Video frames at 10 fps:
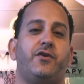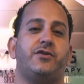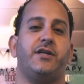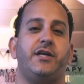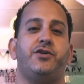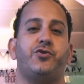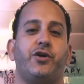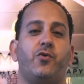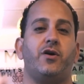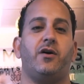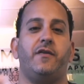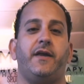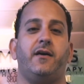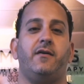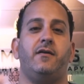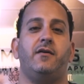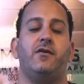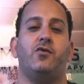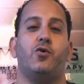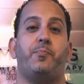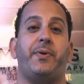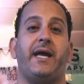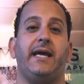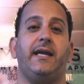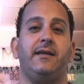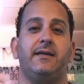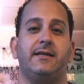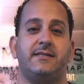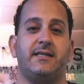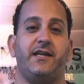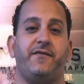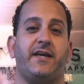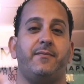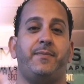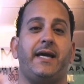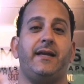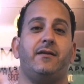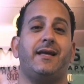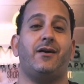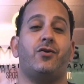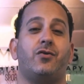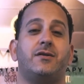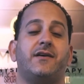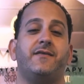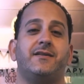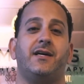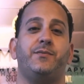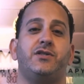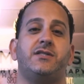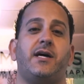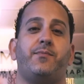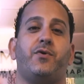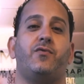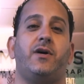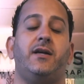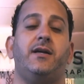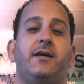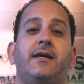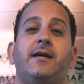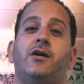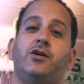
there's an injury going on there or pain, significant pain that hurts every time you step or run,